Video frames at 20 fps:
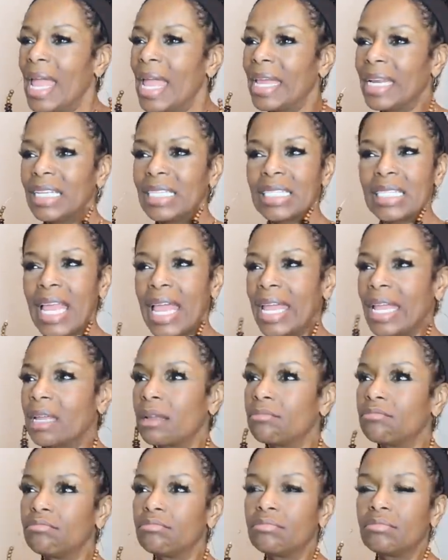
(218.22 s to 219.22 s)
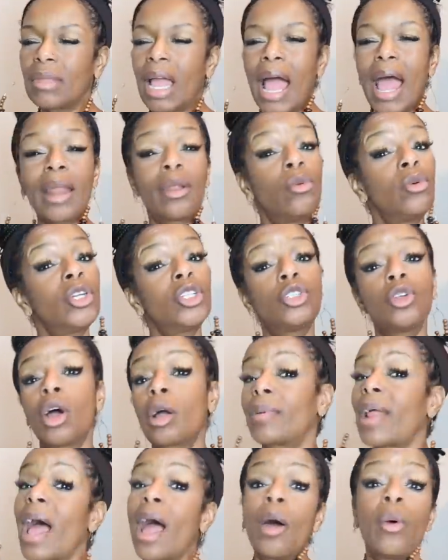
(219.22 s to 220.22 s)
And it's like, I don't want to
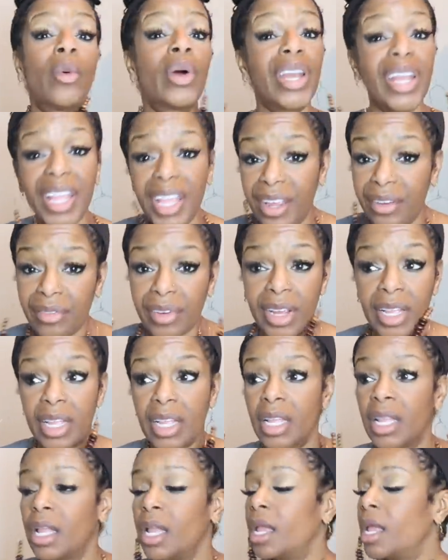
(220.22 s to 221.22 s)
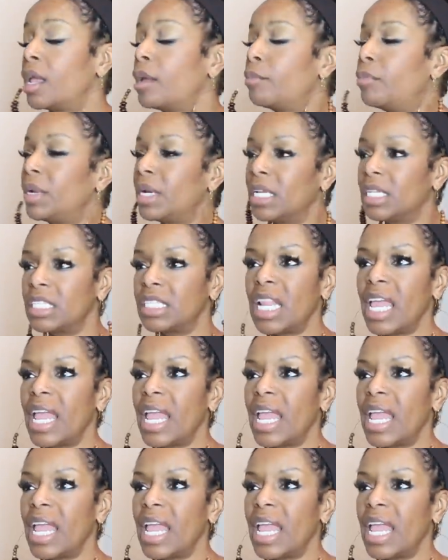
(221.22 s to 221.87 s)
talk about it. I don't want to hear it. But it's